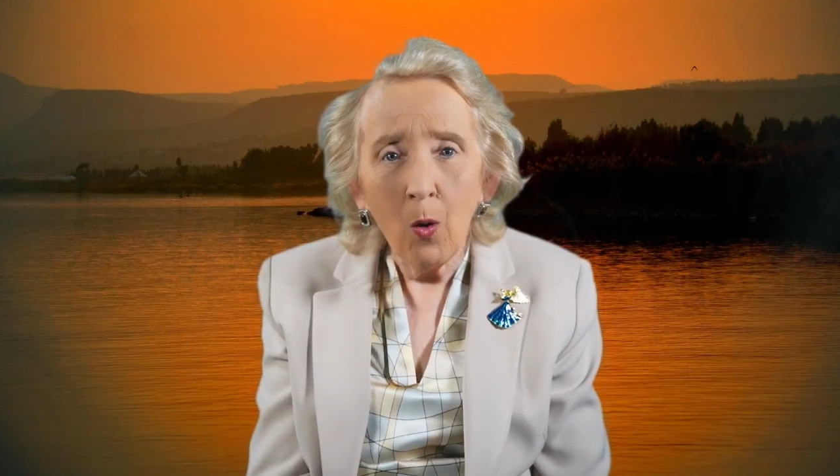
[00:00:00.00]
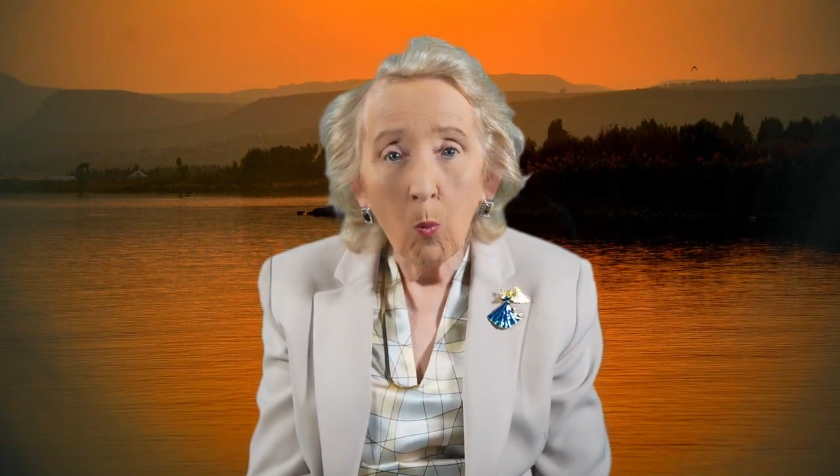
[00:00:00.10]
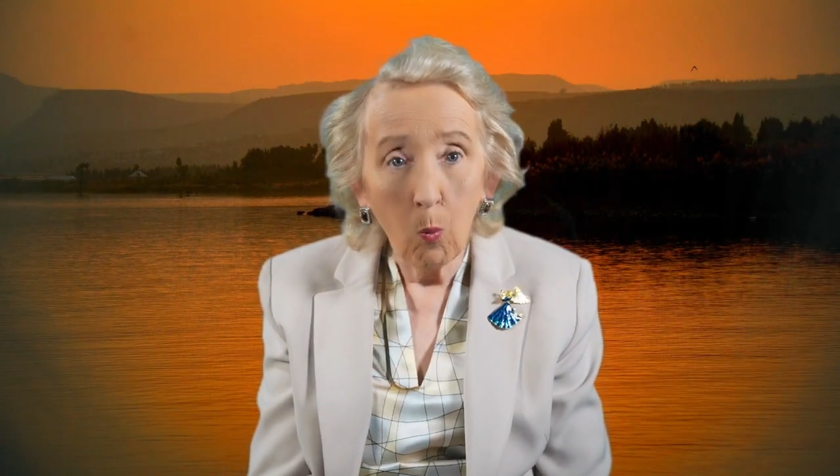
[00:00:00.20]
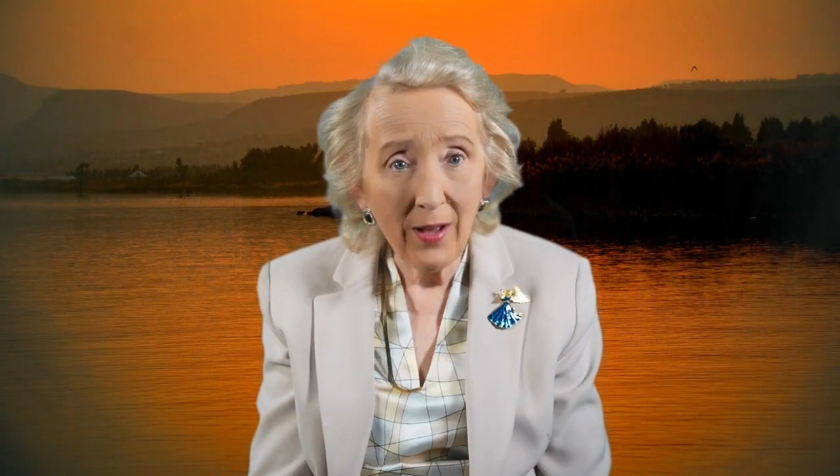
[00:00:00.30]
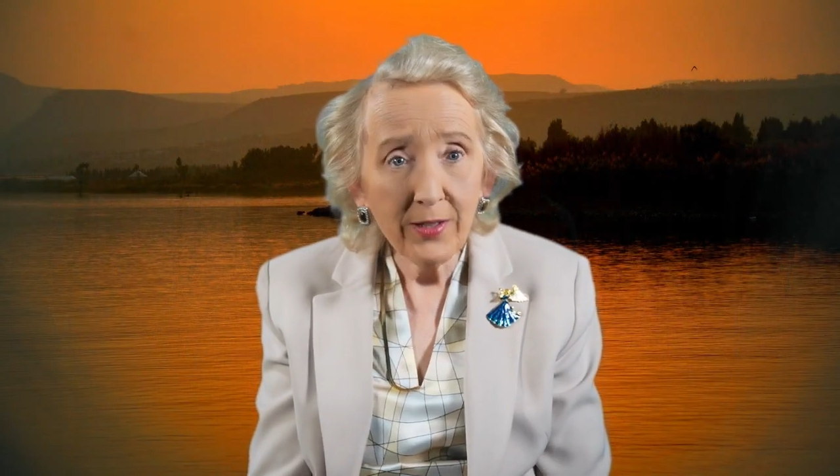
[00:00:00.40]

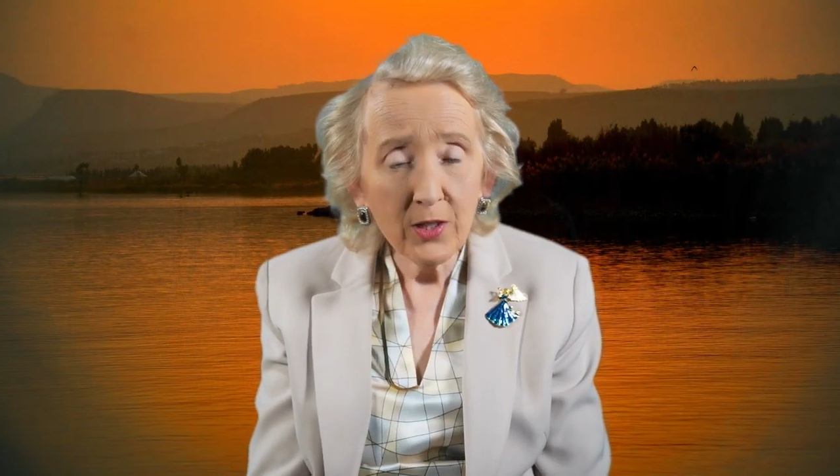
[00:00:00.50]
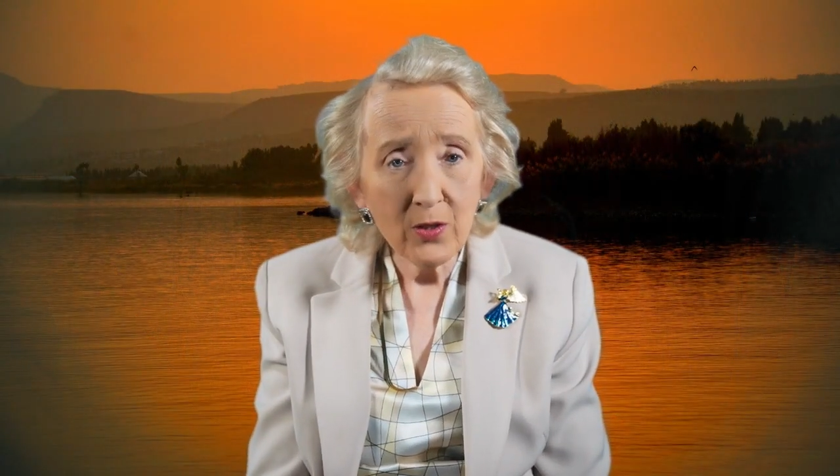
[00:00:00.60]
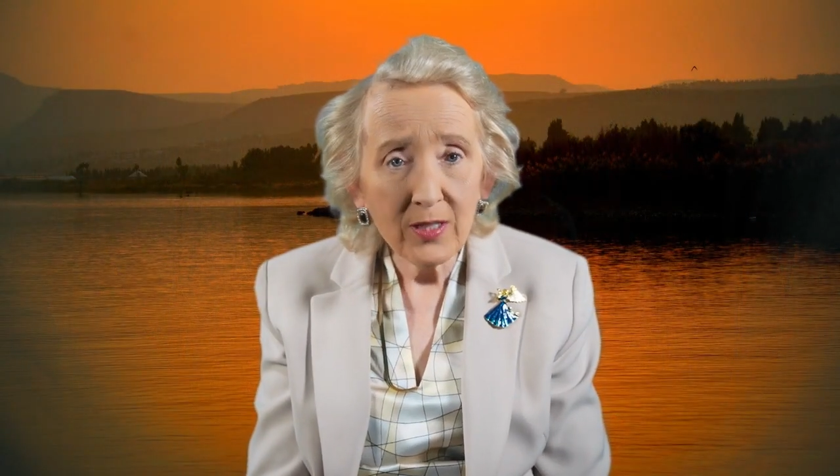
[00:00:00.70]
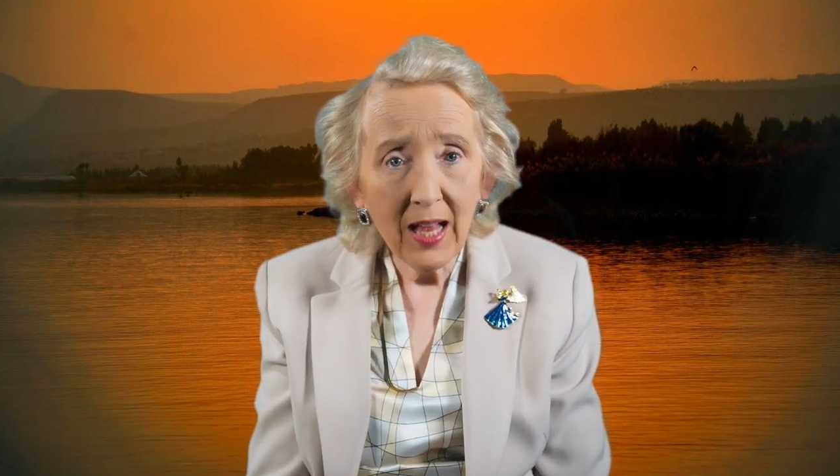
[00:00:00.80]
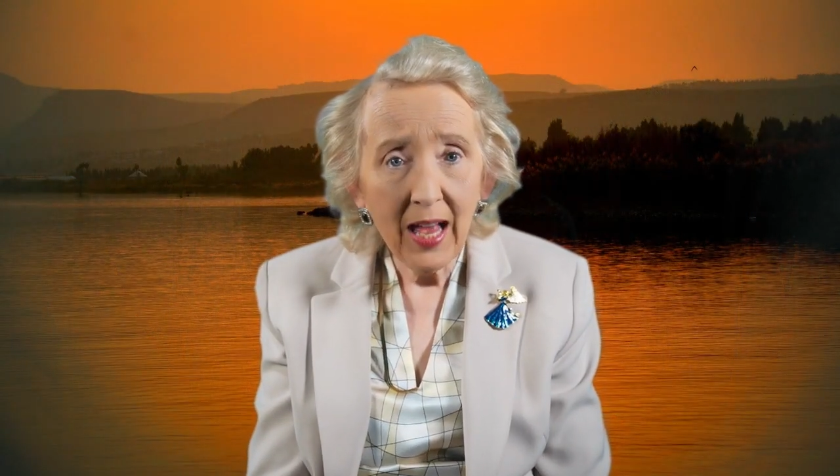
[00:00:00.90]
What did you
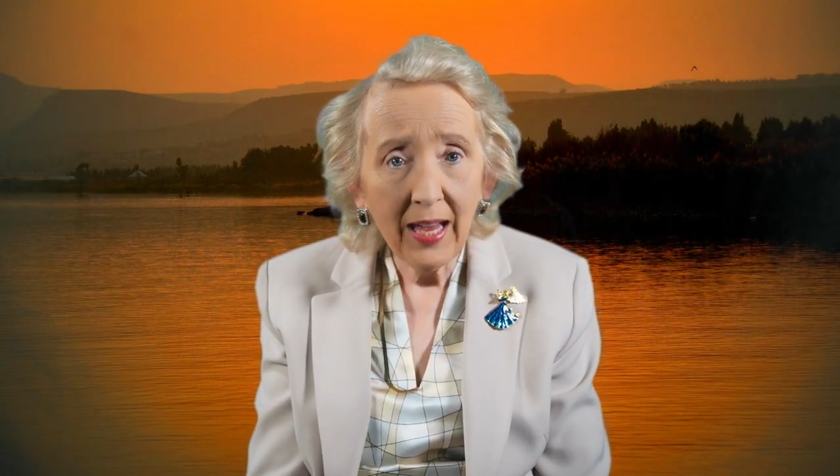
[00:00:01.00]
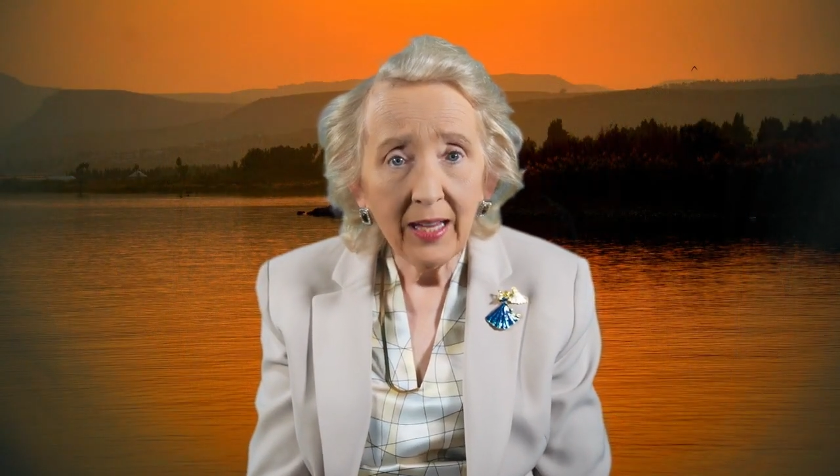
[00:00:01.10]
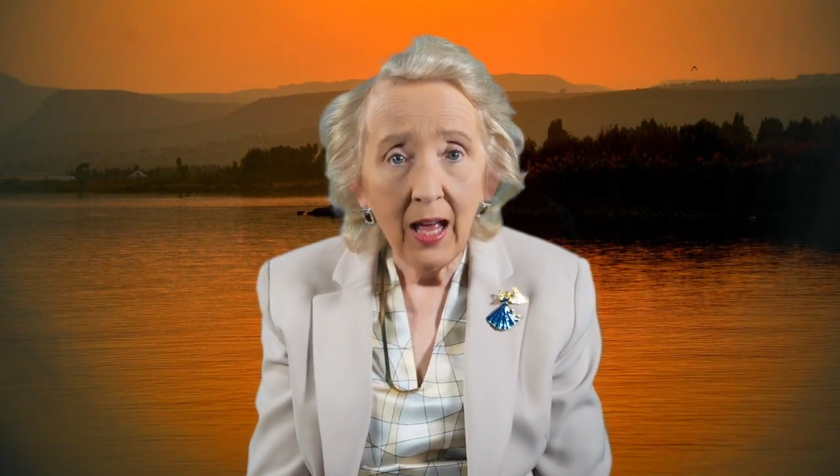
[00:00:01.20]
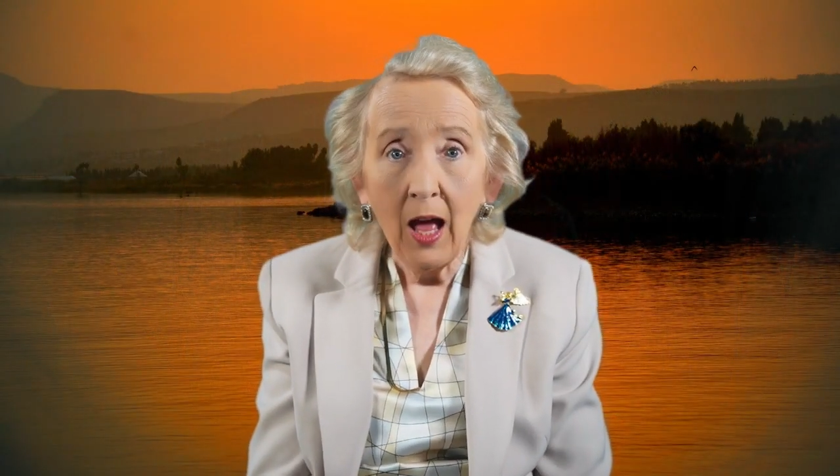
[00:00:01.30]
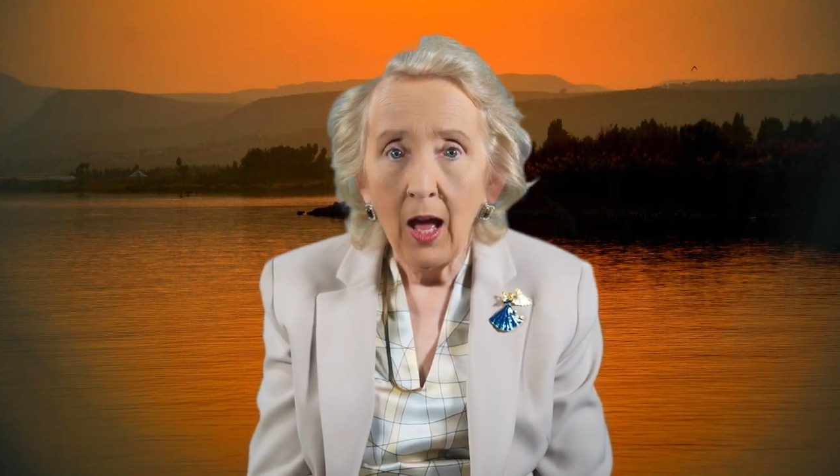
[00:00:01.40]
say?